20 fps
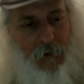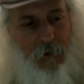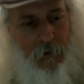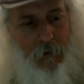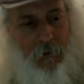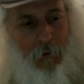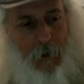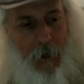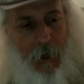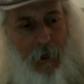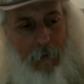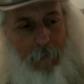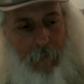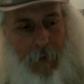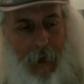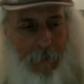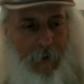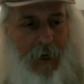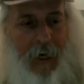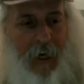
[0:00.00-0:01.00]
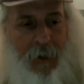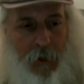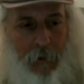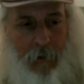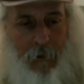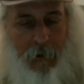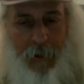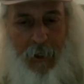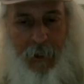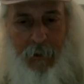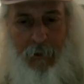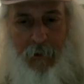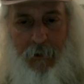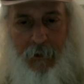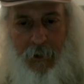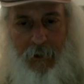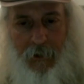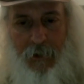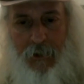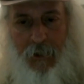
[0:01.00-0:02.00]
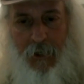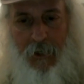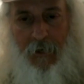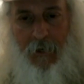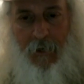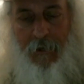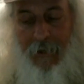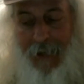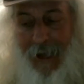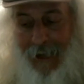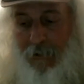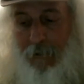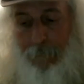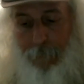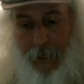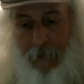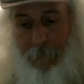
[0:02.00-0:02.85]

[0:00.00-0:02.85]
true maybe i should look into this that's a big